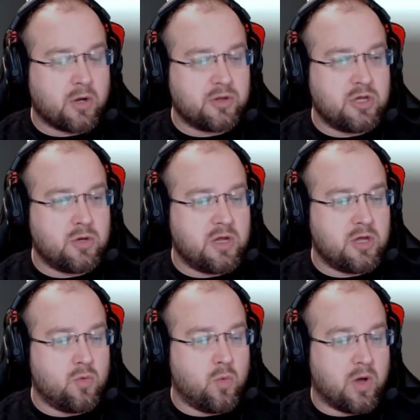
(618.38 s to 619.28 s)
on the unit
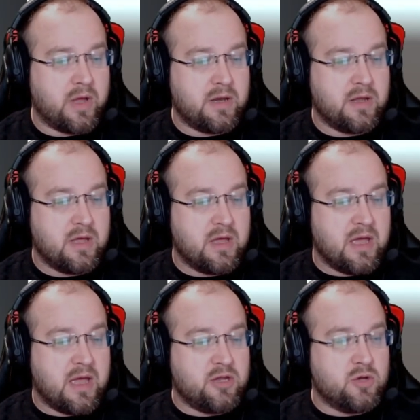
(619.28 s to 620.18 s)
you want
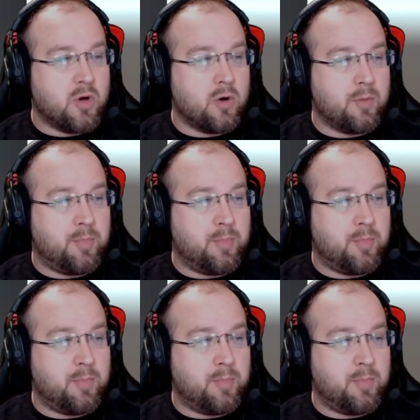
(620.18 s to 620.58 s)
and you go to